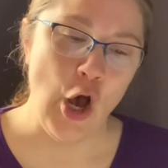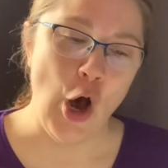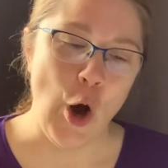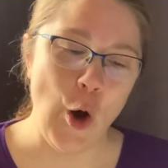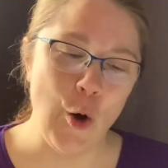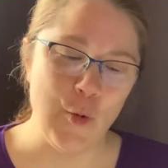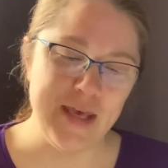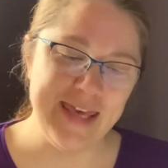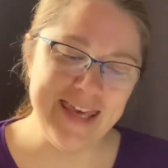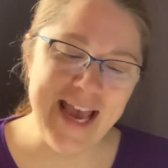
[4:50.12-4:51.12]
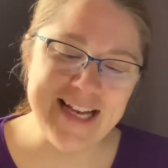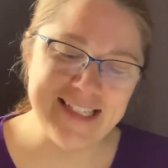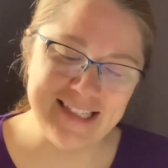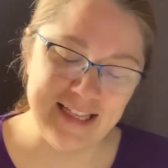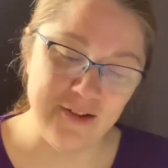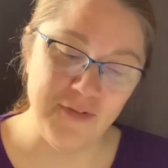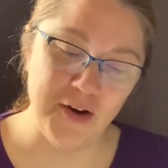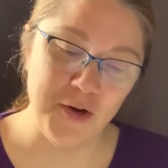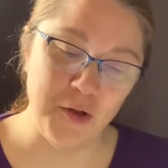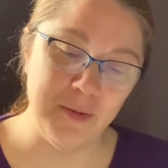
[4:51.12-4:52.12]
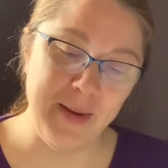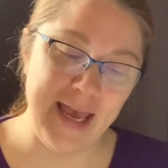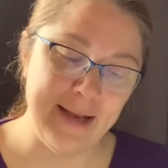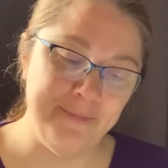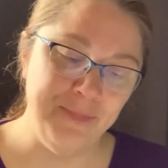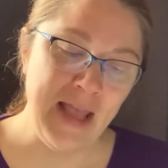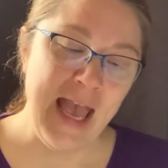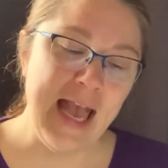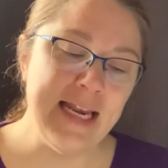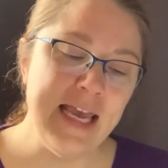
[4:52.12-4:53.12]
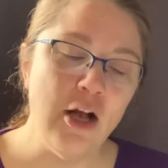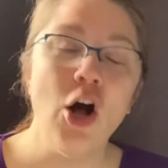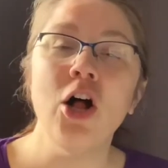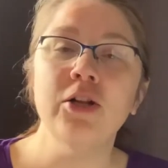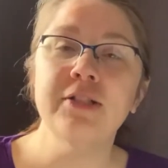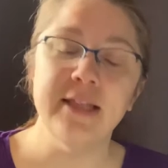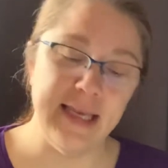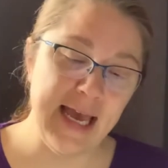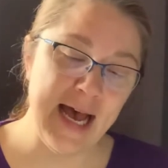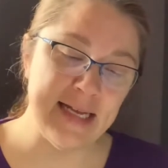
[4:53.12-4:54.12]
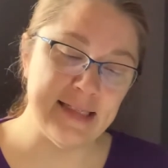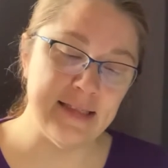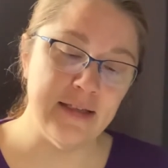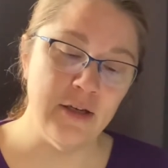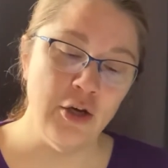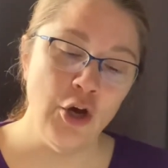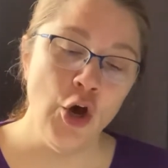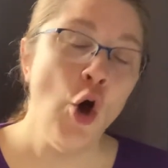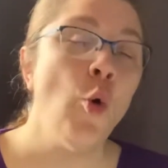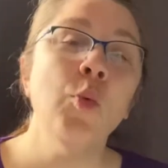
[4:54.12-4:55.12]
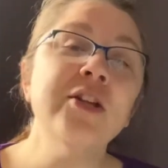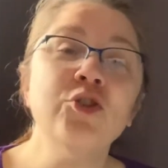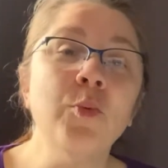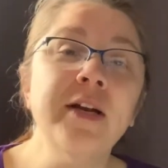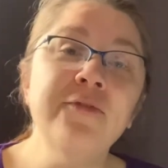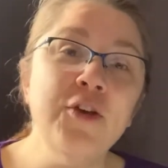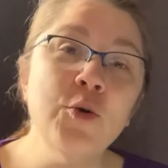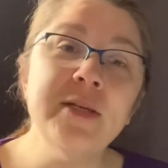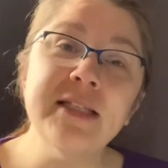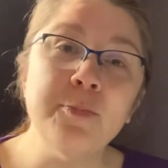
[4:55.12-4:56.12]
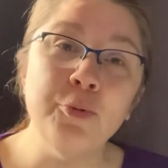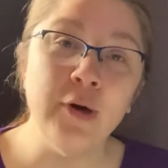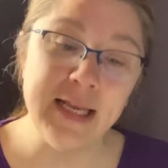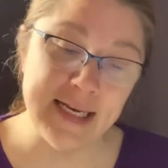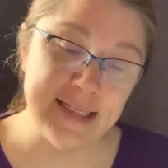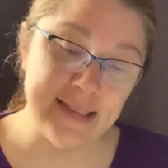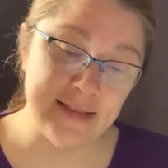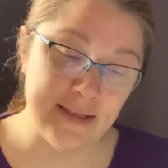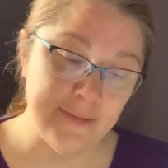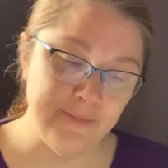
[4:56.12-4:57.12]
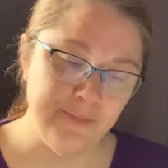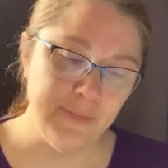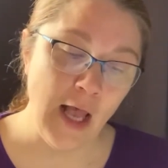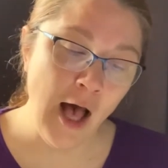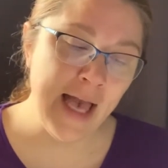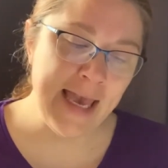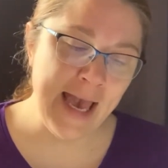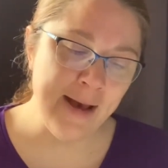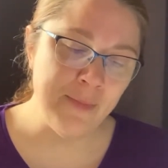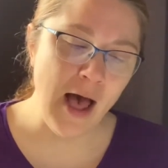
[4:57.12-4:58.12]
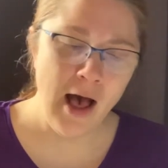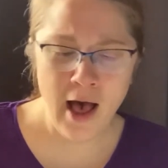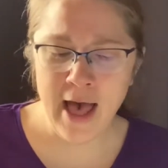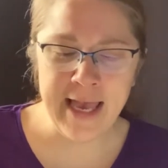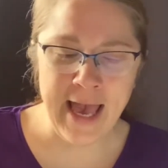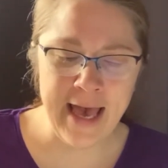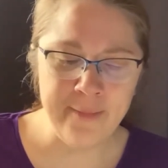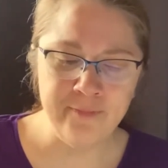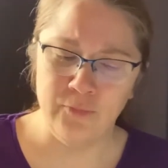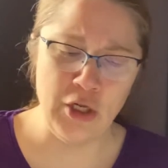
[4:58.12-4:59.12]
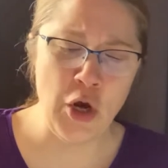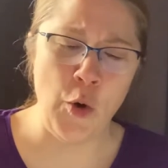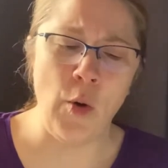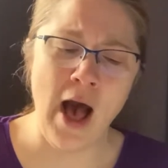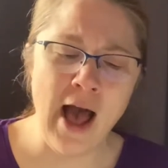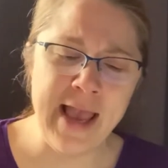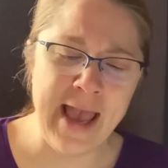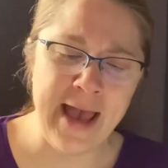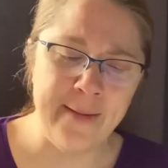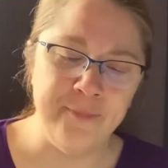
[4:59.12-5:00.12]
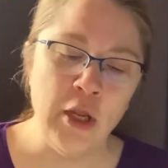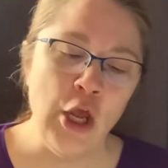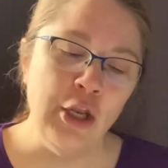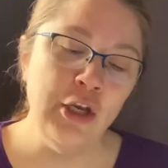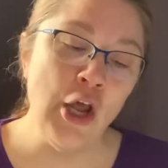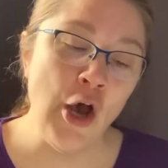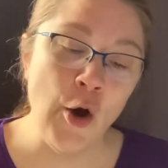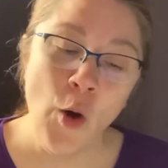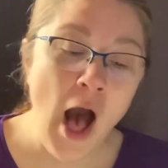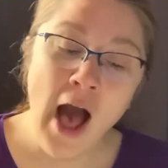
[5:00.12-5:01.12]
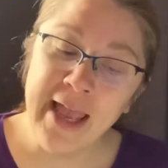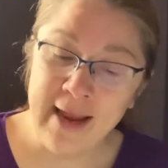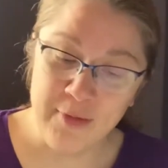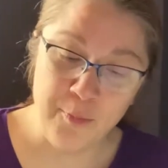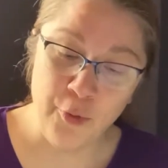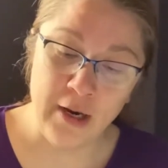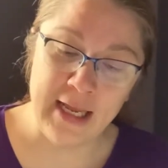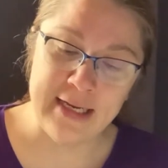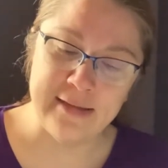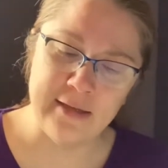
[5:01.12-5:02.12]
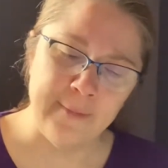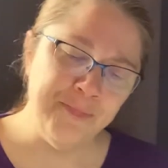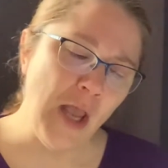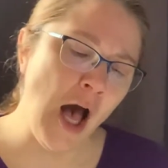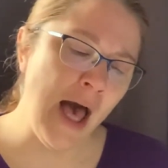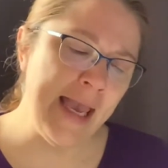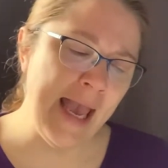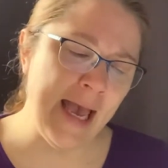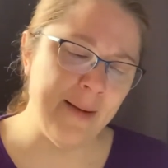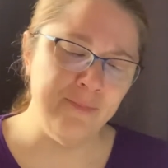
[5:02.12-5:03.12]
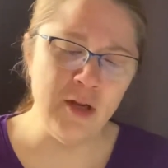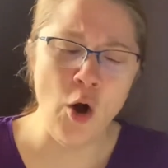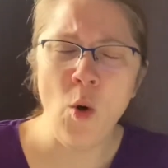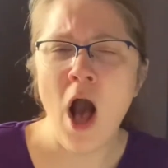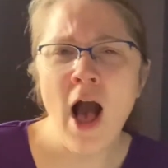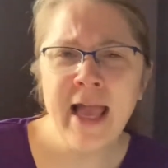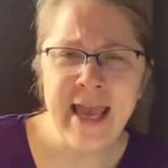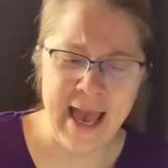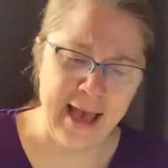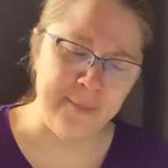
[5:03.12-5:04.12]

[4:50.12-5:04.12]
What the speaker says: "Oh, yes," said the very old man, and he called to the cats, "Which one of you is the prettiest?" "I am, No, I am. No, I am the prettiest. I am. No, I am.